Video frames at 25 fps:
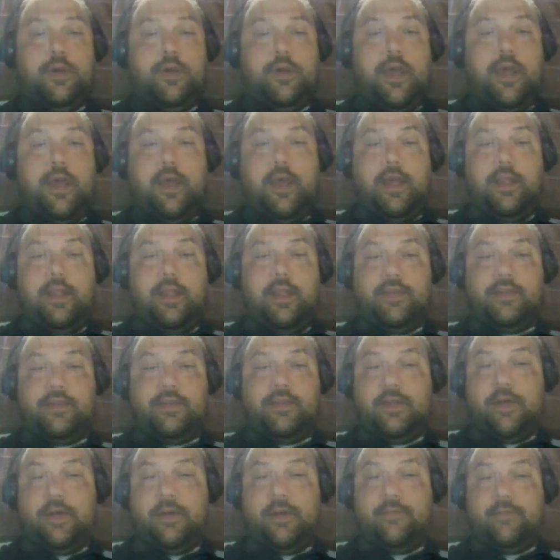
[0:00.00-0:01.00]
and
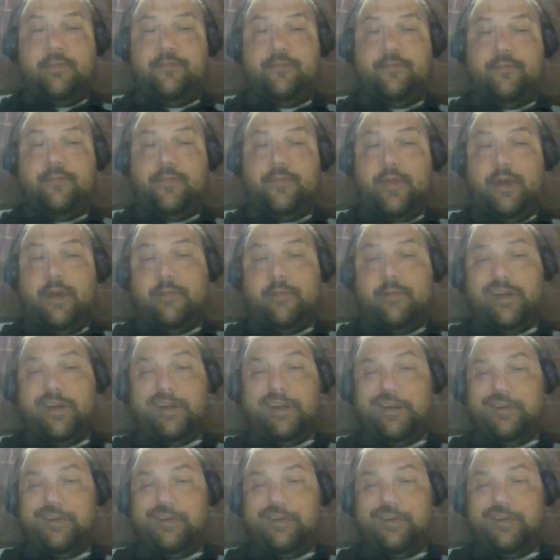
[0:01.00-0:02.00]
I'm not
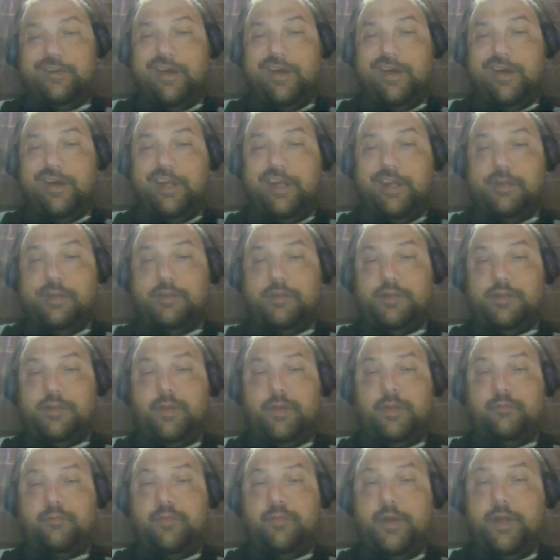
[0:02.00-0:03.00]
going to get into
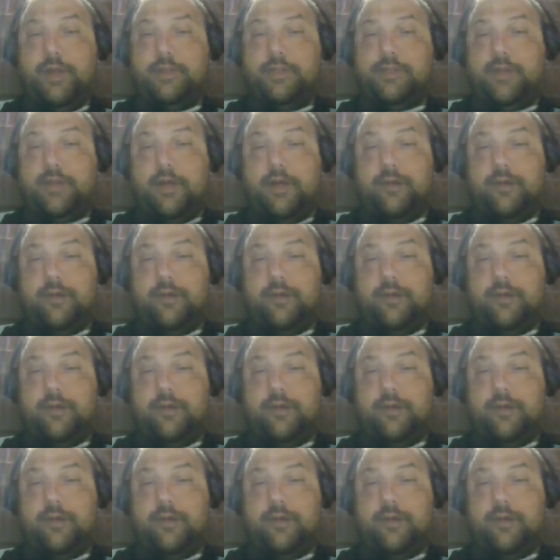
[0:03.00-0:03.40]
it, but